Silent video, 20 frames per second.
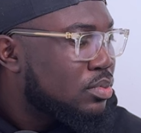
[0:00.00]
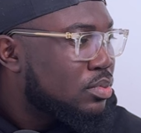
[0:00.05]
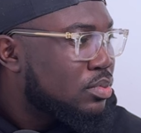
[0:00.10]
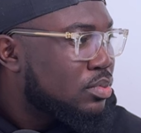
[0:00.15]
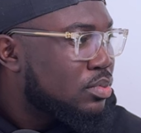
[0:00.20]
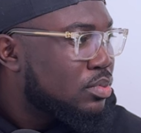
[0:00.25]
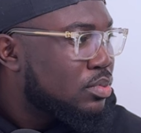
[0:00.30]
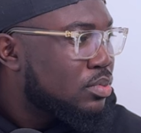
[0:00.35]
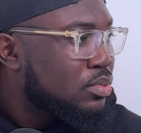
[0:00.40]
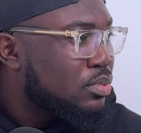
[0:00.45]

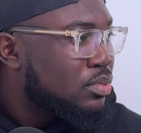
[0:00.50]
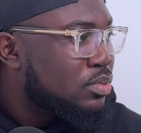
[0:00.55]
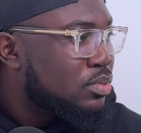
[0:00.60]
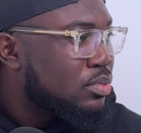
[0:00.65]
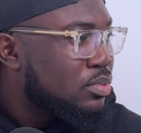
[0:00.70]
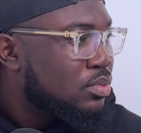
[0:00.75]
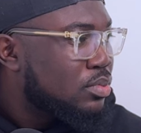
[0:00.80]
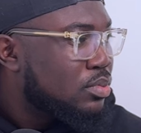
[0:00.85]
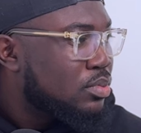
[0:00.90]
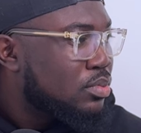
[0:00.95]

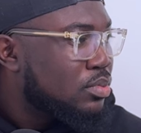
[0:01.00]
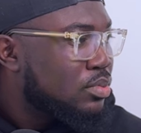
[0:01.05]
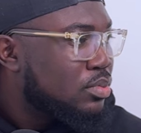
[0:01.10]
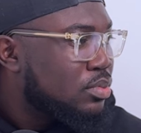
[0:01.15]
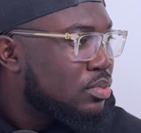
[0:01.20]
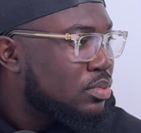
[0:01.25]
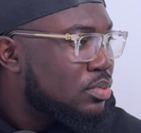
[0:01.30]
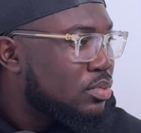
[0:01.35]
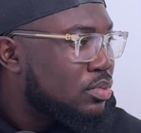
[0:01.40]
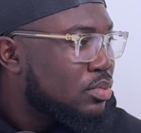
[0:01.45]

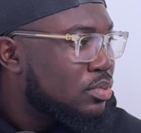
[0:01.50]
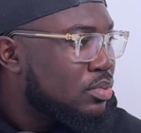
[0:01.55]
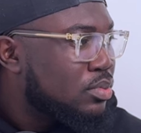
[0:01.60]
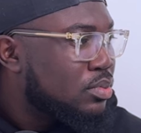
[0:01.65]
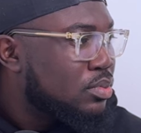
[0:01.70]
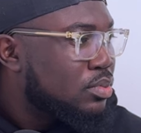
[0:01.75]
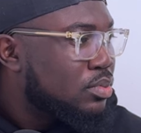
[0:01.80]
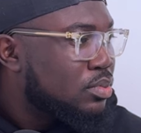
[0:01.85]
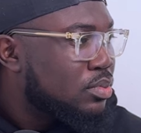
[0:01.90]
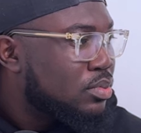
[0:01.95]

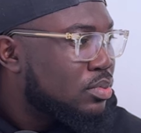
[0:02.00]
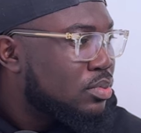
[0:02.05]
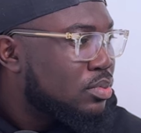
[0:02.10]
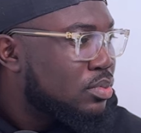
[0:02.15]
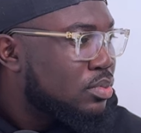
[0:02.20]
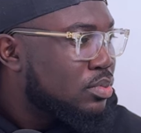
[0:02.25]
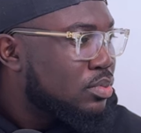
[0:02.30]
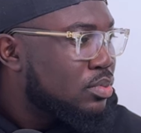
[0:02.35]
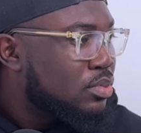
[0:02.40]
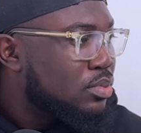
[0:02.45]

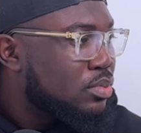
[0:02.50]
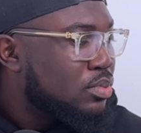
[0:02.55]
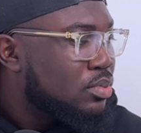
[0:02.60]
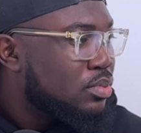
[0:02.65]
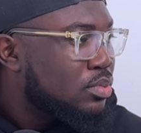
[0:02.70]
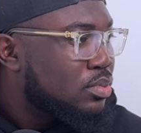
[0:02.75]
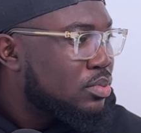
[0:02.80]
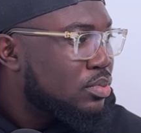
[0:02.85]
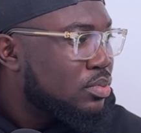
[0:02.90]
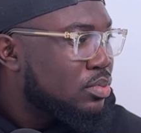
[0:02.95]

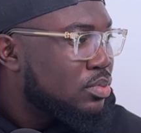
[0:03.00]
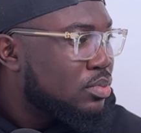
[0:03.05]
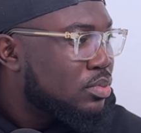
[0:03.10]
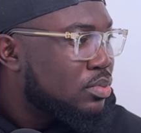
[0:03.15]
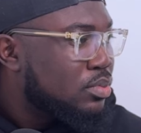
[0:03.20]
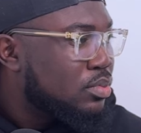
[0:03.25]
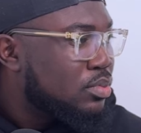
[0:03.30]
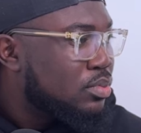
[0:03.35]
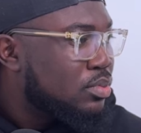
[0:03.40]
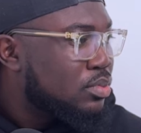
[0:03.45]

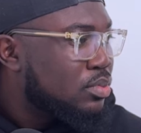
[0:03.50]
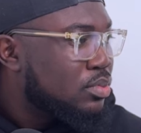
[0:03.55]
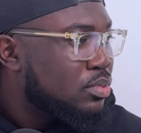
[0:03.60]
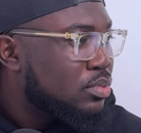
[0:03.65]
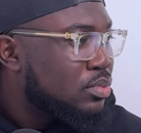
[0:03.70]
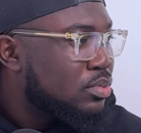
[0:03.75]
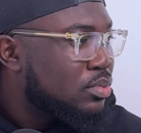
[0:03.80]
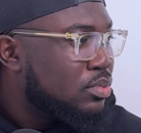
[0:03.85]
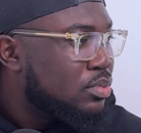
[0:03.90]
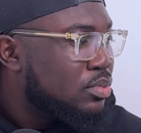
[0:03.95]

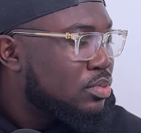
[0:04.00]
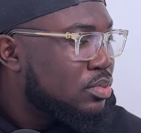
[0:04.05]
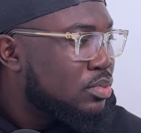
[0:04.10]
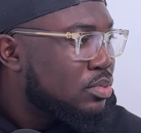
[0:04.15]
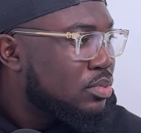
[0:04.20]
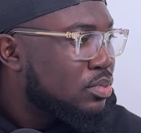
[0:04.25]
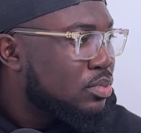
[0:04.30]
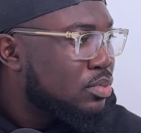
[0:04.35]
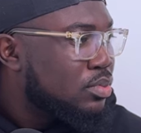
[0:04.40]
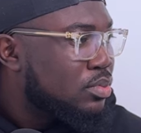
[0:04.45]

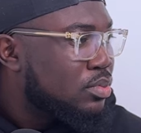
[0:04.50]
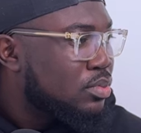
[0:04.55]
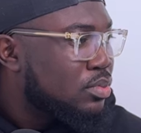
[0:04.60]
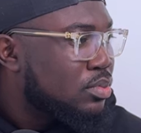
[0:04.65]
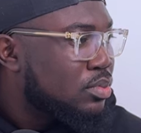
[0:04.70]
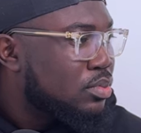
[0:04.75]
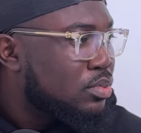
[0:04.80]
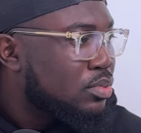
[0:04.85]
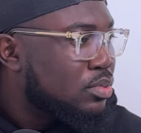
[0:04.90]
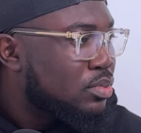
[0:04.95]

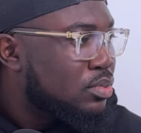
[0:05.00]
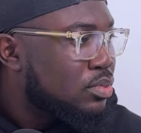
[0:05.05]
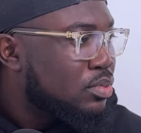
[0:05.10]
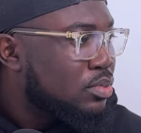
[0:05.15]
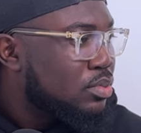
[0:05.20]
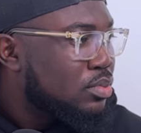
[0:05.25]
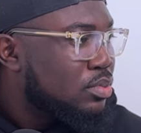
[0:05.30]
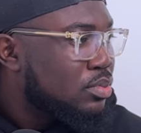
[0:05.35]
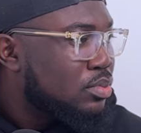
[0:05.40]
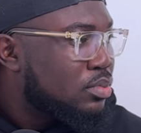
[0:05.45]

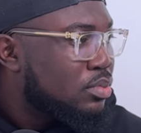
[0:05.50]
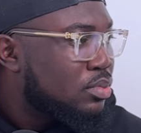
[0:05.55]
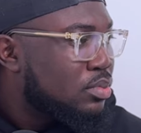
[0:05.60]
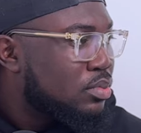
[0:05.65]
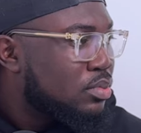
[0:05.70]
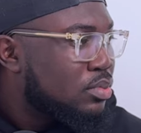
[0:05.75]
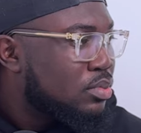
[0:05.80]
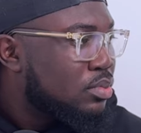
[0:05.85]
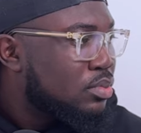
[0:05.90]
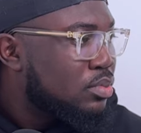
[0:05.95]

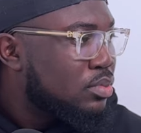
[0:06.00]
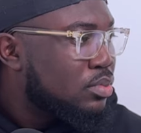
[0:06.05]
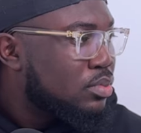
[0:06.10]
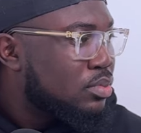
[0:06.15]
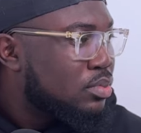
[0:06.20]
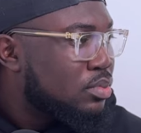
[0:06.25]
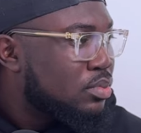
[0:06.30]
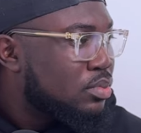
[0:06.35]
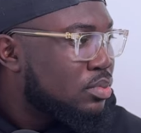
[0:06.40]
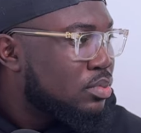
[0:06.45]

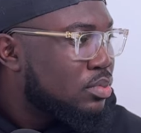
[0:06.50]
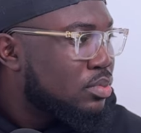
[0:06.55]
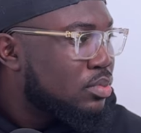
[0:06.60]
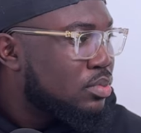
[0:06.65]
No words are spoken by the person on screen.